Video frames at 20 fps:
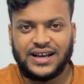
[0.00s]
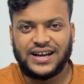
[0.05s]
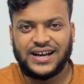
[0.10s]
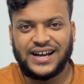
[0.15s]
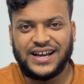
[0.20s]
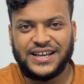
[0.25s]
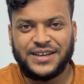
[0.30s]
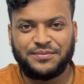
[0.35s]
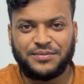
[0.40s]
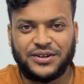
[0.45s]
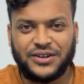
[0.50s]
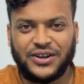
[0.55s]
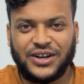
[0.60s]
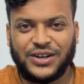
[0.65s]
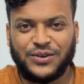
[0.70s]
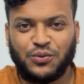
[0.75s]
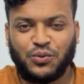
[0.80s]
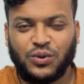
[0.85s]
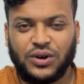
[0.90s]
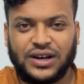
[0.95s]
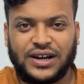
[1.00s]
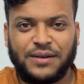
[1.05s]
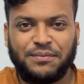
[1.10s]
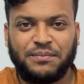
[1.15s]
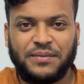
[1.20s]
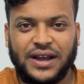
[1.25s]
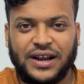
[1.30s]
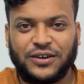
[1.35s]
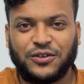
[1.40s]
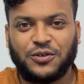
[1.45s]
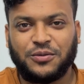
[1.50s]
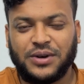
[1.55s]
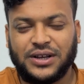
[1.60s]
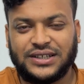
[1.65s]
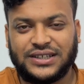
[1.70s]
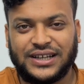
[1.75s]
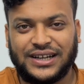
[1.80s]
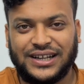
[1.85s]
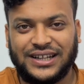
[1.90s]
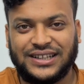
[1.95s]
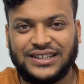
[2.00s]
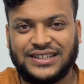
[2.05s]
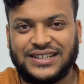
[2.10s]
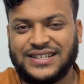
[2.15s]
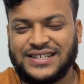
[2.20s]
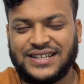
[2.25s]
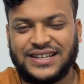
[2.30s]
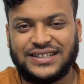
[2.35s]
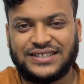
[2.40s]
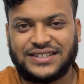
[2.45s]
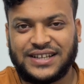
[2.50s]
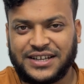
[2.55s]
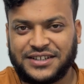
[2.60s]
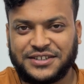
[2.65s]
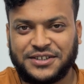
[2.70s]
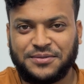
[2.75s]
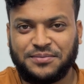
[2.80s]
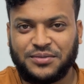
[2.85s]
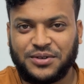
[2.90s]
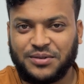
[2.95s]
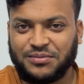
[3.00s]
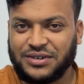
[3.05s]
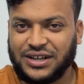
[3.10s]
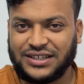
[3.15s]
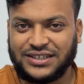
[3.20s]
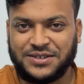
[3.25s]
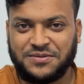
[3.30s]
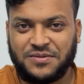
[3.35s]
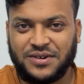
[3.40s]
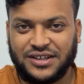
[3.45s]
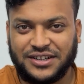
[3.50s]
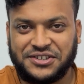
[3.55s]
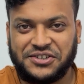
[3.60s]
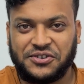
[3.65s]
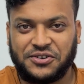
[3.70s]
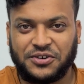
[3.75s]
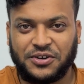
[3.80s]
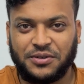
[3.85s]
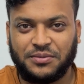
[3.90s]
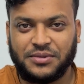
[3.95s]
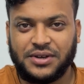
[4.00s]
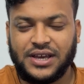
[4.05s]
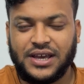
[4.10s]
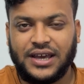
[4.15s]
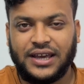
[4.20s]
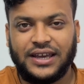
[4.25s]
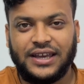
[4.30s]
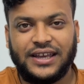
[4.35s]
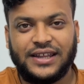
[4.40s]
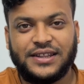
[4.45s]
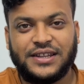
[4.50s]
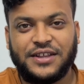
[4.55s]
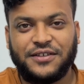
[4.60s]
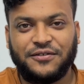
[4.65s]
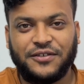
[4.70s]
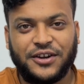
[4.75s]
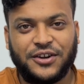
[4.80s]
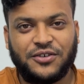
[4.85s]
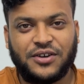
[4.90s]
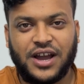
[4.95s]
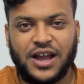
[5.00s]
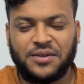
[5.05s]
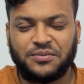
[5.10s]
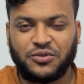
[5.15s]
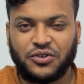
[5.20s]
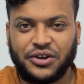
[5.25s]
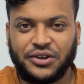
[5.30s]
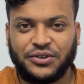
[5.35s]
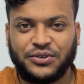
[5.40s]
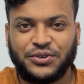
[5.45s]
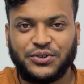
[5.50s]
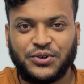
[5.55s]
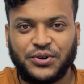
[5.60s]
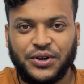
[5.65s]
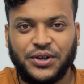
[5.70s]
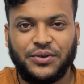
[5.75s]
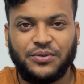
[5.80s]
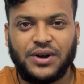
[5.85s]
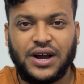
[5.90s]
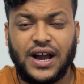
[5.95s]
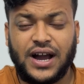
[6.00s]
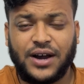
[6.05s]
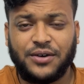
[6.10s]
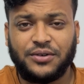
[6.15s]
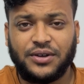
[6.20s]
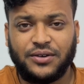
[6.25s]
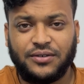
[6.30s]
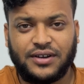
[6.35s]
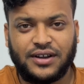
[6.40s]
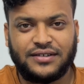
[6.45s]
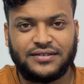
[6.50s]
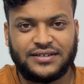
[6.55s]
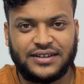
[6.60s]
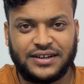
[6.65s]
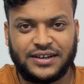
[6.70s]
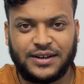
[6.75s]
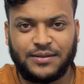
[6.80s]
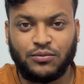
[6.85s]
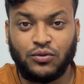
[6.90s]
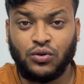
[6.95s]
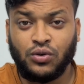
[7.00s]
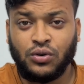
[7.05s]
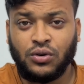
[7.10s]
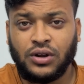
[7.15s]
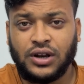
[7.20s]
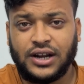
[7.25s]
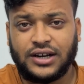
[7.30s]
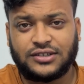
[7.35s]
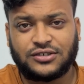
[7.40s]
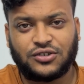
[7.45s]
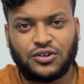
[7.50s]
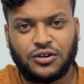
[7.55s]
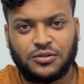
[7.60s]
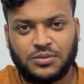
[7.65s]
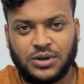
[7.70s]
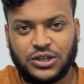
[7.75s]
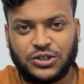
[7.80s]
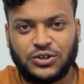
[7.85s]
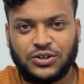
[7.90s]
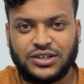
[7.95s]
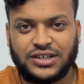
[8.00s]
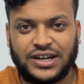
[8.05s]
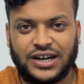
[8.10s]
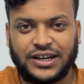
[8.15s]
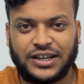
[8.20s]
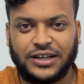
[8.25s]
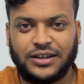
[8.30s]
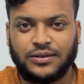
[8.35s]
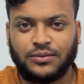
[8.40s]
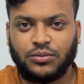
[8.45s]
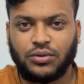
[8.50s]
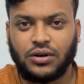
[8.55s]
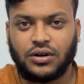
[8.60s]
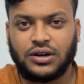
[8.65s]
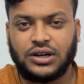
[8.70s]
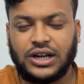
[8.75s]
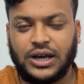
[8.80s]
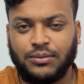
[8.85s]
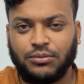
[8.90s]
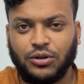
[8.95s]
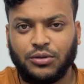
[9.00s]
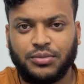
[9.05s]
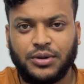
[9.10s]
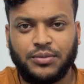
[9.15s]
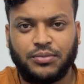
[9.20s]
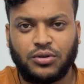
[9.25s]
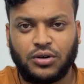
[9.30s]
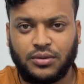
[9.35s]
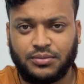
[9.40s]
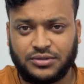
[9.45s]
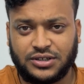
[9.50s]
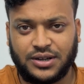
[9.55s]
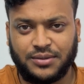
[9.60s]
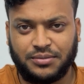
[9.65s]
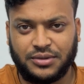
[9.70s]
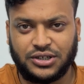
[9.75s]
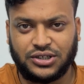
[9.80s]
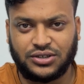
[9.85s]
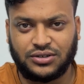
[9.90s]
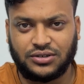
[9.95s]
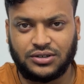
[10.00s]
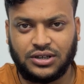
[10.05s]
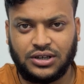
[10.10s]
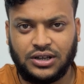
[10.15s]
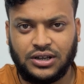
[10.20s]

Hi everyone, welcome back to my channel. This is Nasim from nasimreza.com. In this video, I am going to show you how you can set up Google Ads conversion tracking for WP form submission.